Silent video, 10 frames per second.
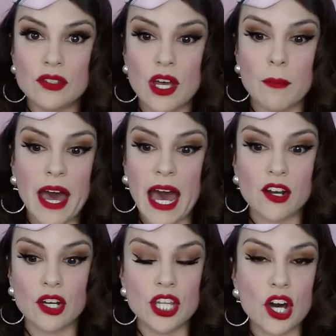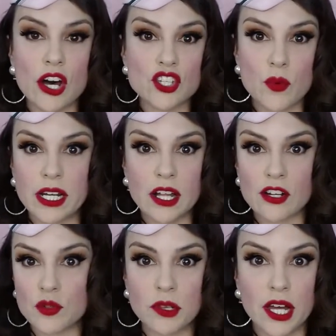a pattern that costs
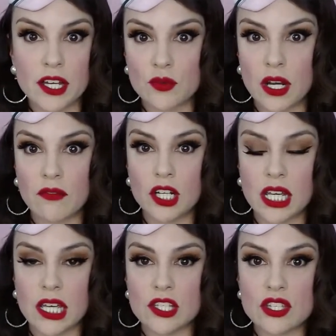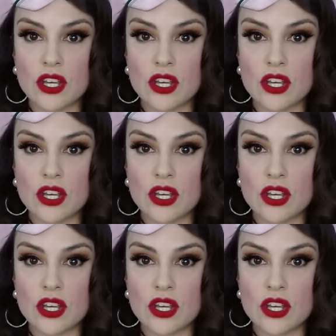$20 plus or whatever it is.